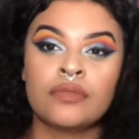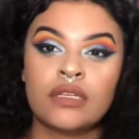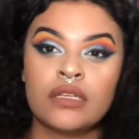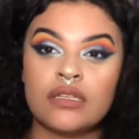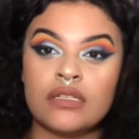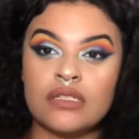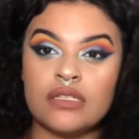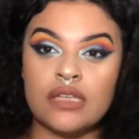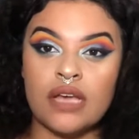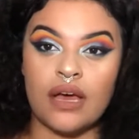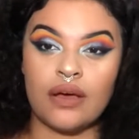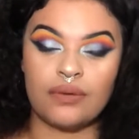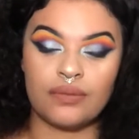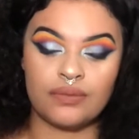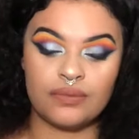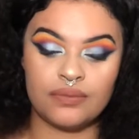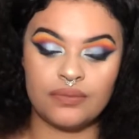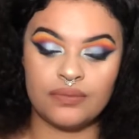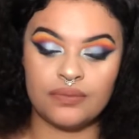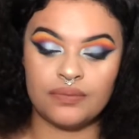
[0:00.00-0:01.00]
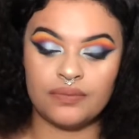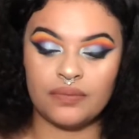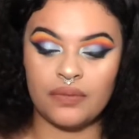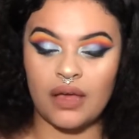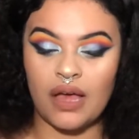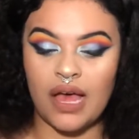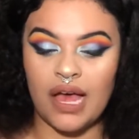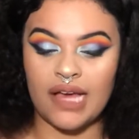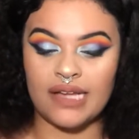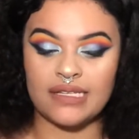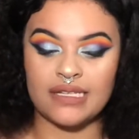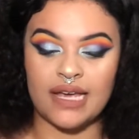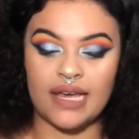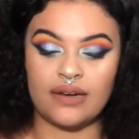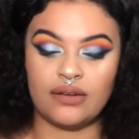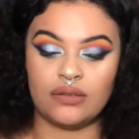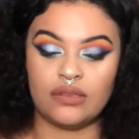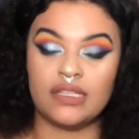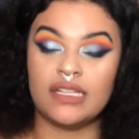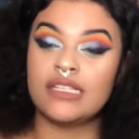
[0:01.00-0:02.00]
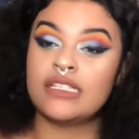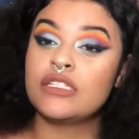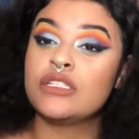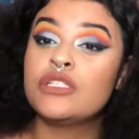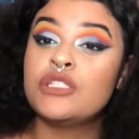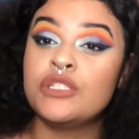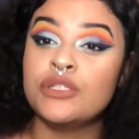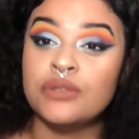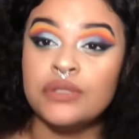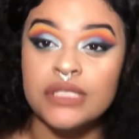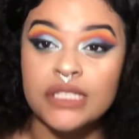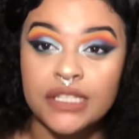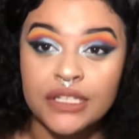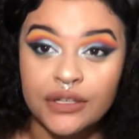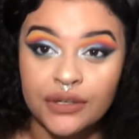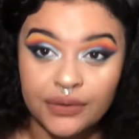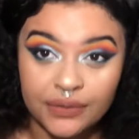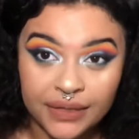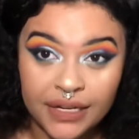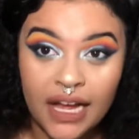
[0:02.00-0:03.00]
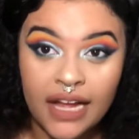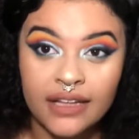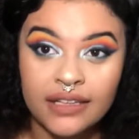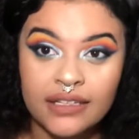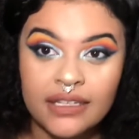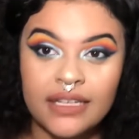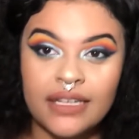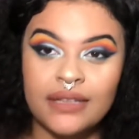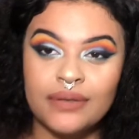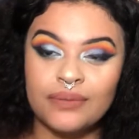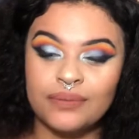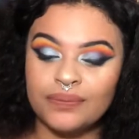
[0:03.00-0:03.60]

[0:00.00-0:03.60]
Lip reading: So I titled this Choosing Your Reality.